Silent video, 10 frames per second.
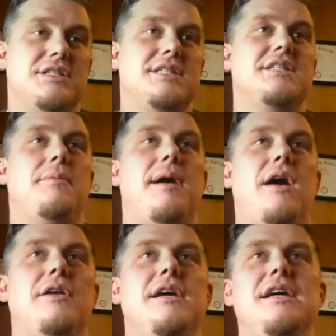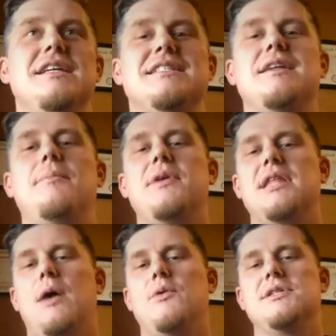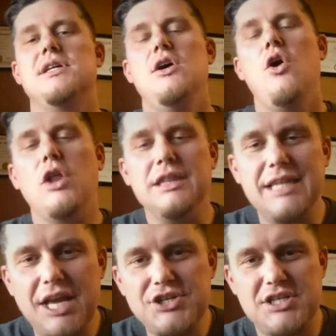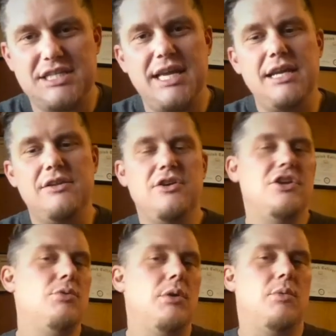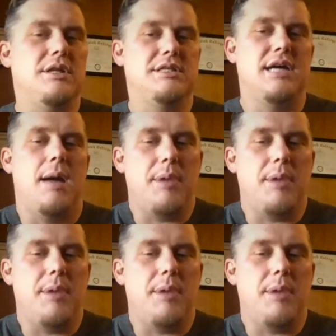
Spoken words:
Is it about something that was legislated to you at one time?